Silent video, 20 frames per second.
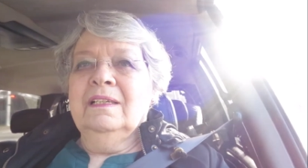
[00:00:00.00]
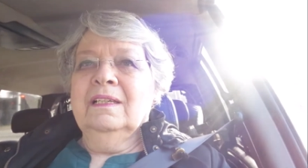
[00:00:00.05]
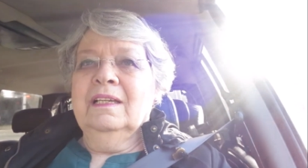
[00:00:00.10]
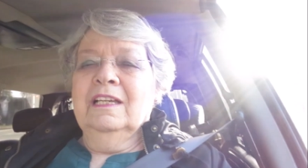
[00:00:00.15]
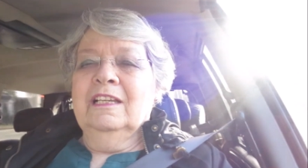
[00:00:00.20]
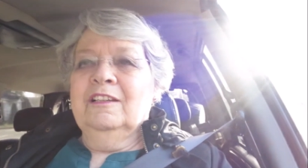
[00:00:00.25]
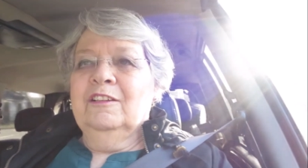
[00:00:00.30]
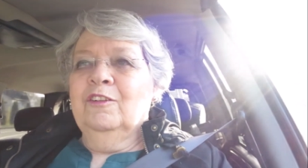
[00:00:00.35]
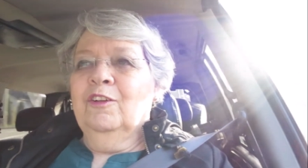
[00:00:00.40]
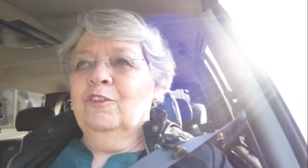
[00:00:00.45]

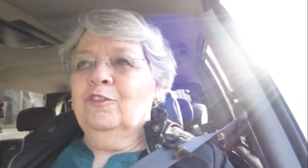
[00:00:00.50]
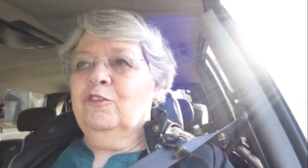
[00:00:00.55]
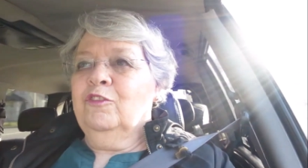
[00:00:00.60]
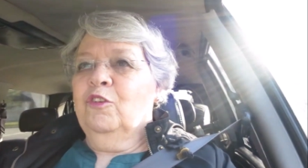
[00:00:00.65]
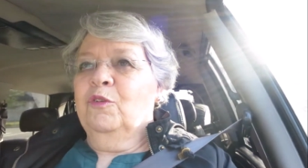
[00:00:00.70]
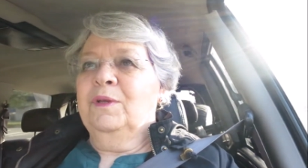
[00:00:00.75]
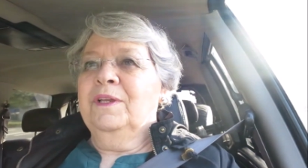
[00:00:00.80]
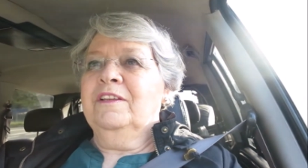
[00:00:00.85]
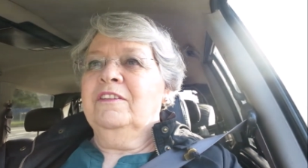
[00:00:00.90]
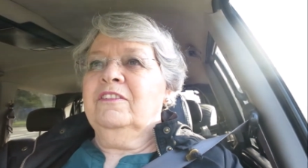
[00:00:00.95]
and not
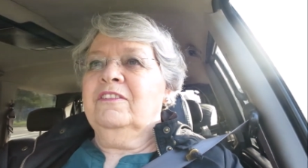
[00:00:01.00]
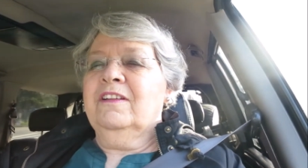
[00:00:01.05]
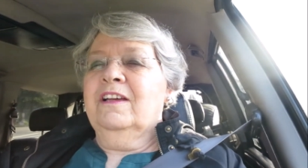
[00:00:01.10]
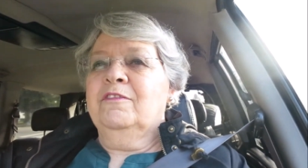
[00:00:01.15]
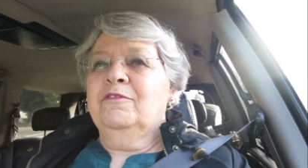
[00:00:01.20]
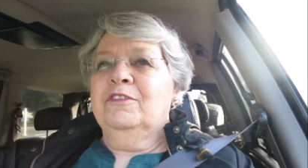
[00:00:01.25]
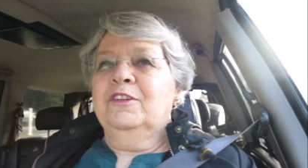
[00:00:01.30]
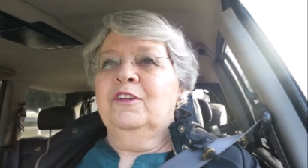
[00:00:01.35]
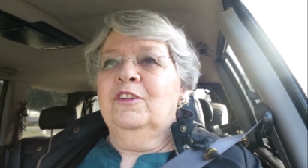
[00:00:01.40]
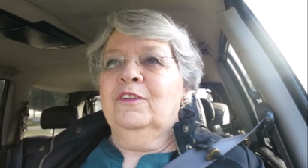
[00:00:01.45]
doing stuff
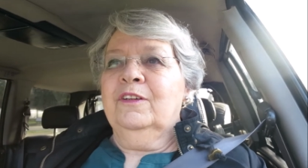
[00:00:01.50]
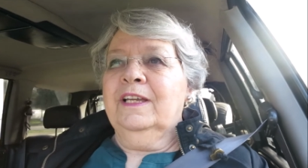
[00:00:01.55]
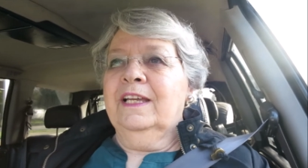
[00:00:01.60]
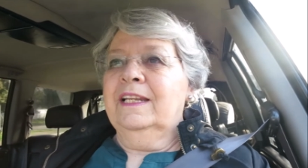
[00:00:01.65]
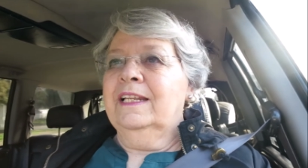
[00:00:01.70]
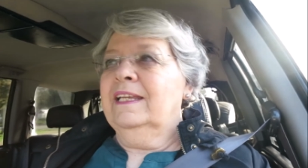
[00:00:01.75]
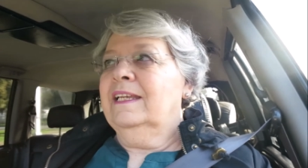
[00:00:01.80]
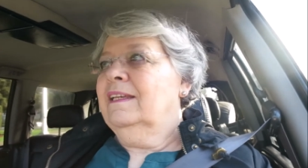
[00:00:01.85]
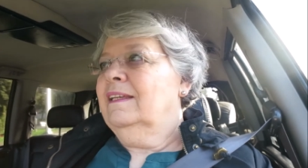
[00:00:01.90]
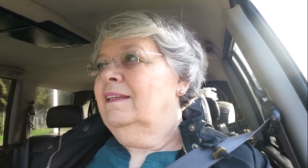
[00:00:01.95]
and not
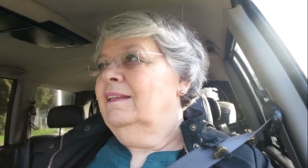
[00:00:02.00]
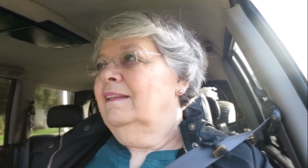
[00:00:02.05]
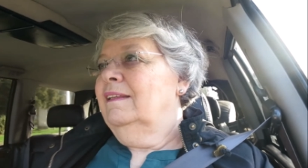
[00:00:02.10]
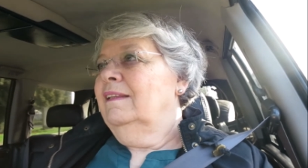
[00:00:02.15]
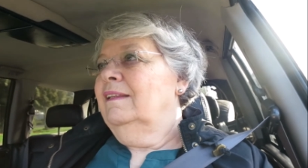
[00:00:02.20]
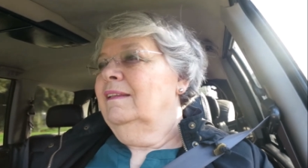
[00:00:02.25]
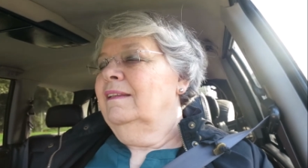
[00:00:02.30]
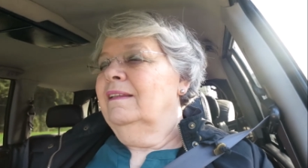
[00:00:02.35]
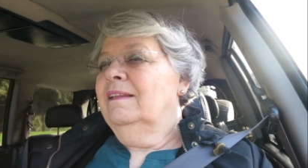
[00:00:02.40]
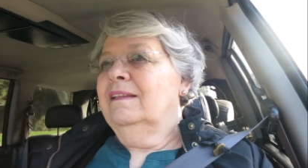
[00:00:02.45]
getting
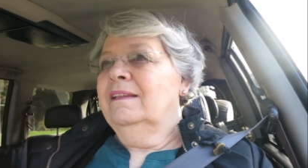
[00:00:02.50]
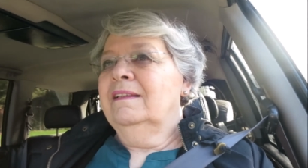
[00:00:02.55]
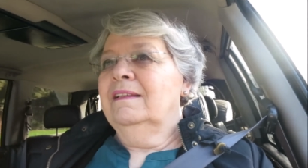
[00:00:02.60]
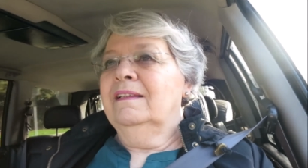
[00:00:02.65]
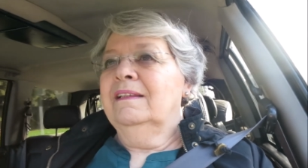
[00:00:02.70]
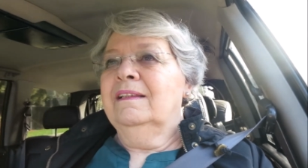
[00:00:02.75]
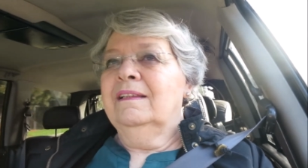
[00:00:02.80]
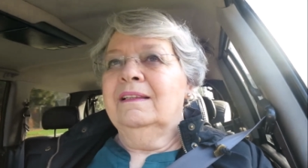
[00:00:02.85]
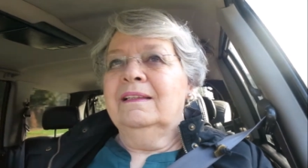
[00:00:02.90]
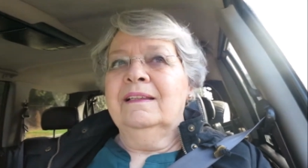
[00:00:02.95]

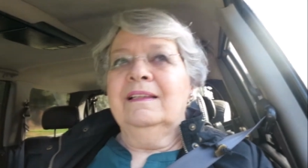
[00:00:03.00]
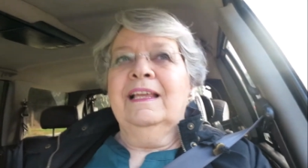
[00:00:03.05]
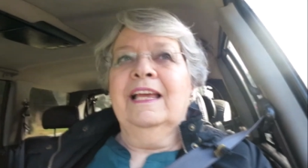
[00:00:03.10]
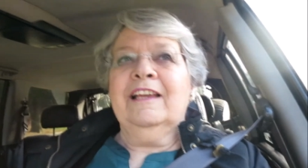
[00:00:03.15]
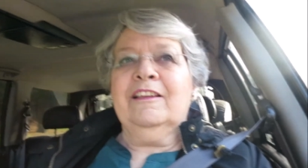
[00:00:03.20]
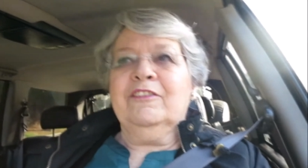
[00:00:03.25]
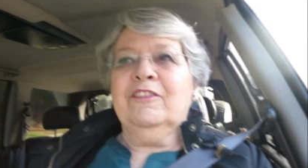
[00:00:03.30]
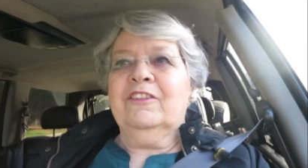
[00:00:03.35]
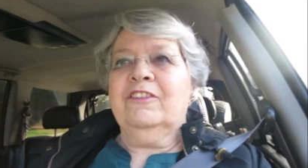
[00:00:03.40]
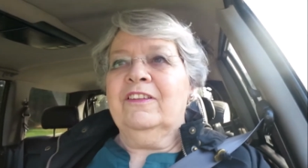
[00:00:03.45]

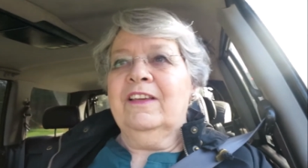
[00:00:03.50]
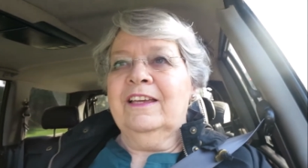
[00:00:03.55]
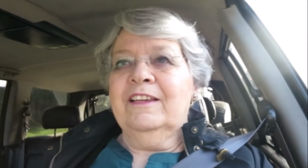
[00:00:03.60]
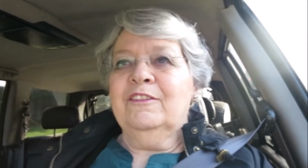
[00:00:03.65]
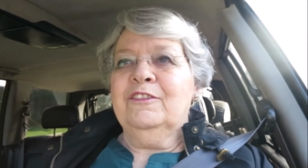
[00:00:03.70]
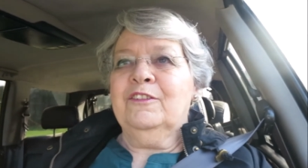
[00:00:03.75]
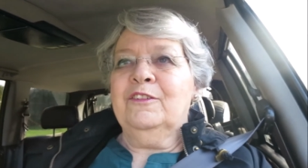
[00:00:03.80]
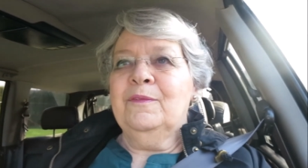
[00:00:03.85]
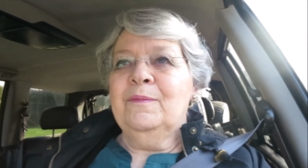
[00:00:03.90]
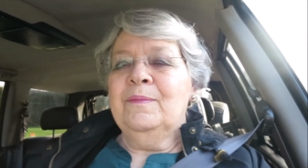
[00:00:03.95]

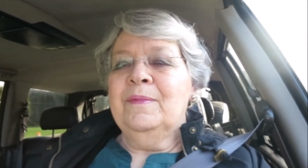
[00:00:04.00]
exercise.